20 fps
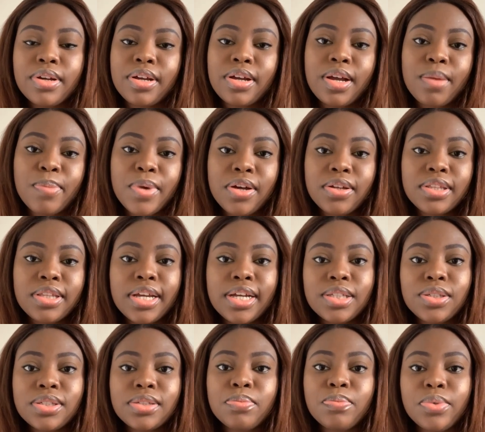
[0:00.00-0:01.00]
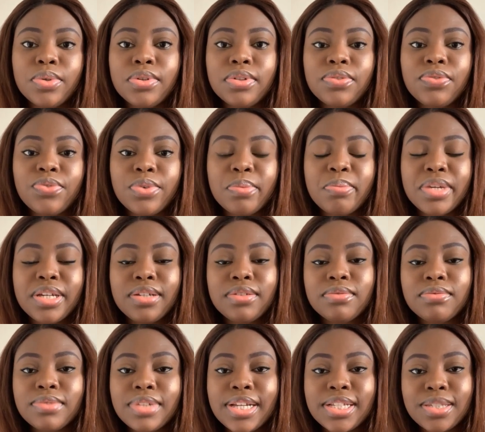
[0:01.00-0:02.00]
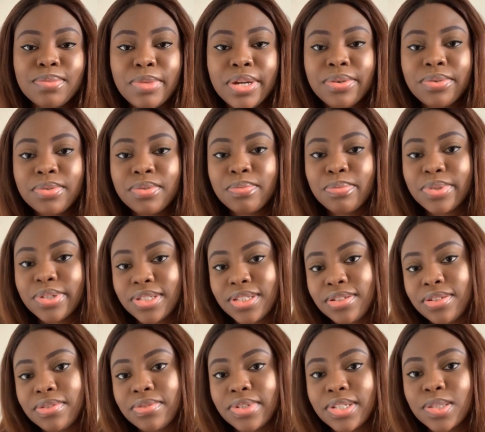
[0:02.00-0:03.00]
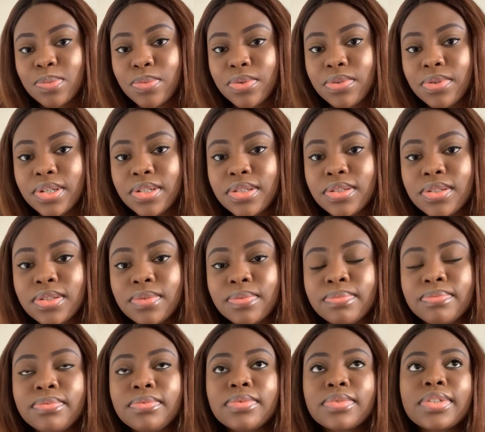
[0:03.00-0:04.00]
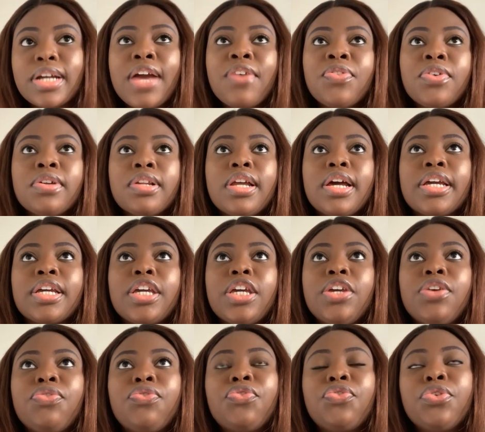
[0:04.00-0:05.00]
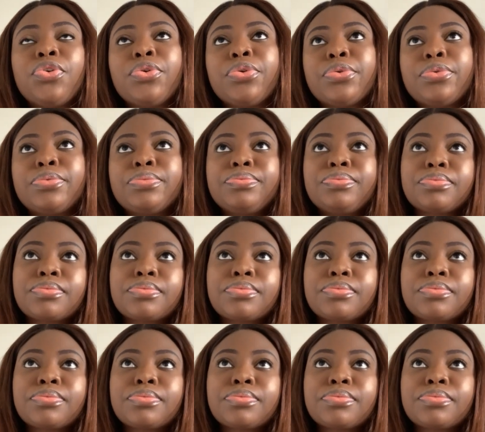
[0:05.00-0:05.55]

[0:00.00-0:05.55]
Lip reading: about that, but for me, that's my own personal experience. I feel like if a